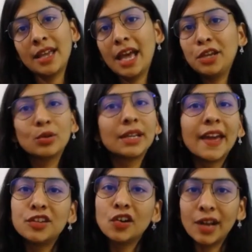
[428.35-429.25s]
and you will
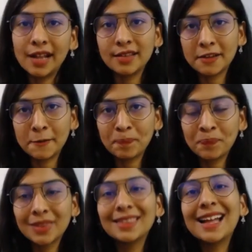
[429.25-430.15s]
get your answer.
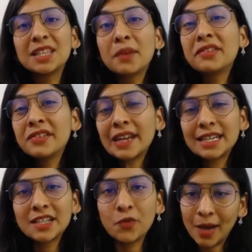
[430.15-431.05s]
That's what the
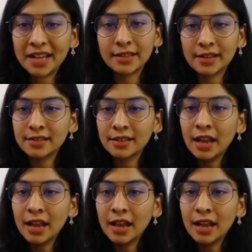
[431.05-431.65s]
relative mass is.